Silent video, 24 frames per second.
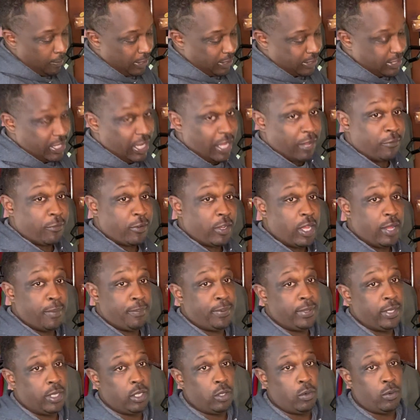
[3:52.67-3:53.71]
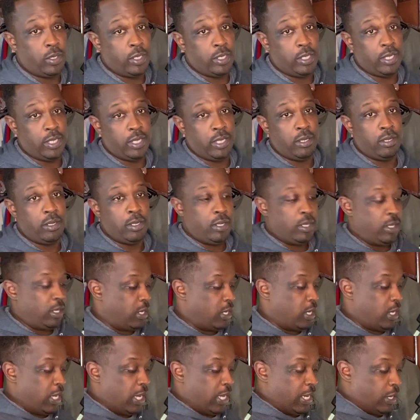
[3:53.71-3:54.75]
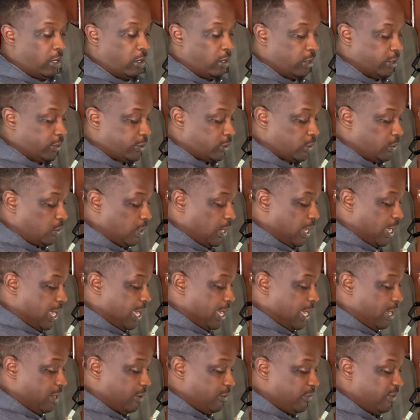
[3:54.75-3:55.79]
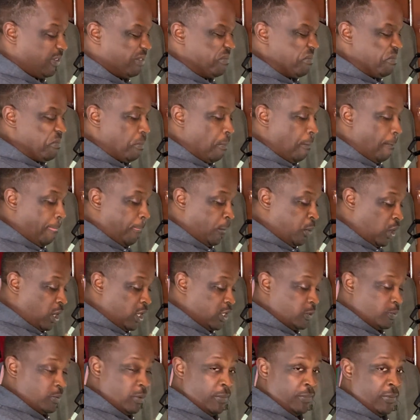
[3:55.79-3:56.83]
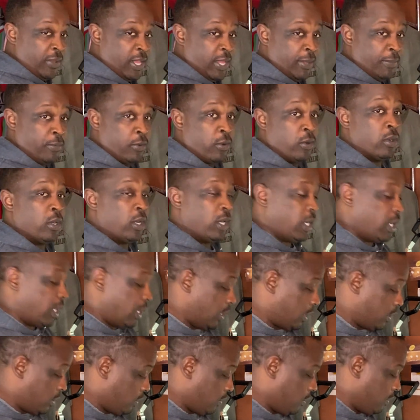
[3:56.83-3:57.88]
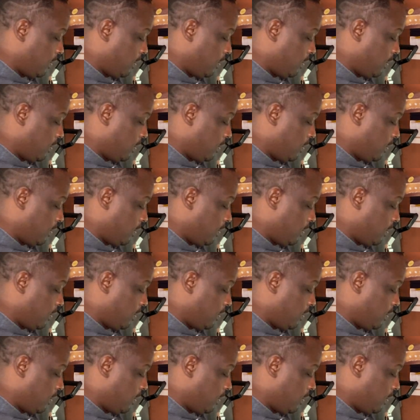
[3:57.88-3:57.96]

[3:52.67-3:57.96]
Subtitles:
my Teflon pillow under here, and I also have parchment paper under.